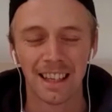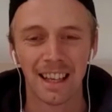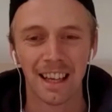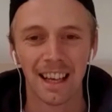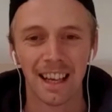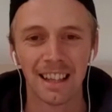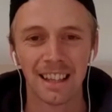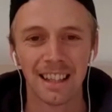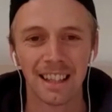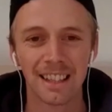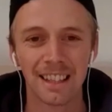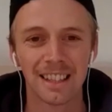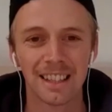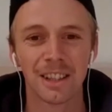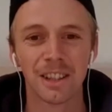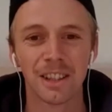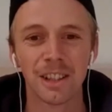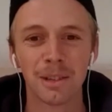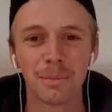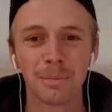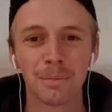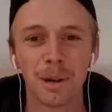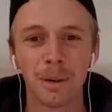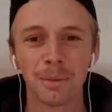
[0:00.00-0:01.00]
and that
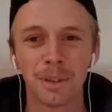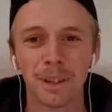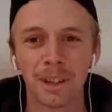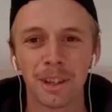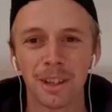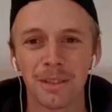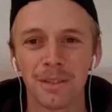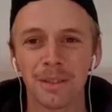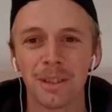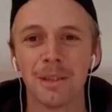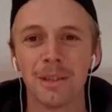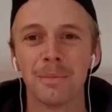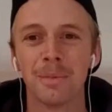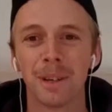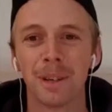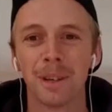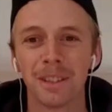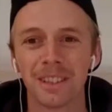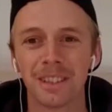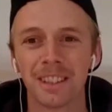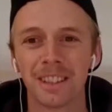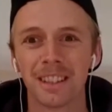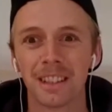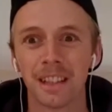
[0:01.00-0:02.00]
song popped on and we were both
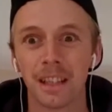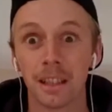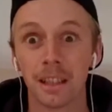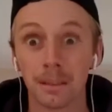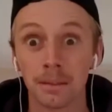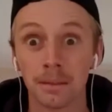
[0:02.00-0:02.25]
just like,